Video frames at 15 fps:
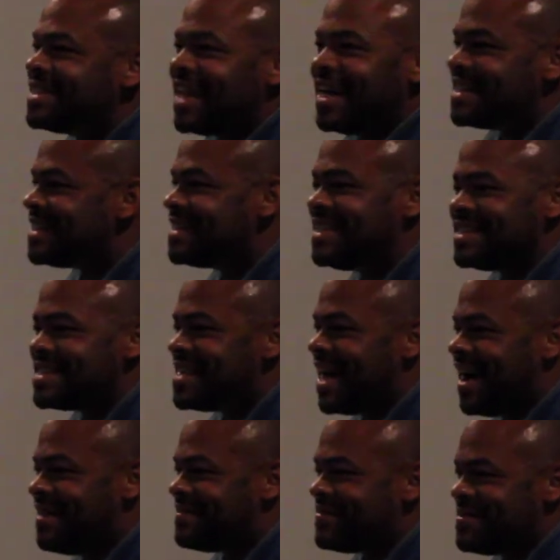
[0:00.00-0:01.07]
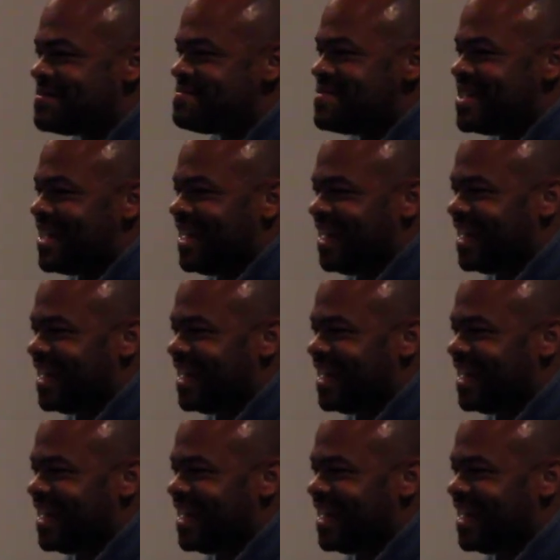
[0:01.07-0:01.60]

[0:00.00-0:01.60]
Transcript: like, this is not for me.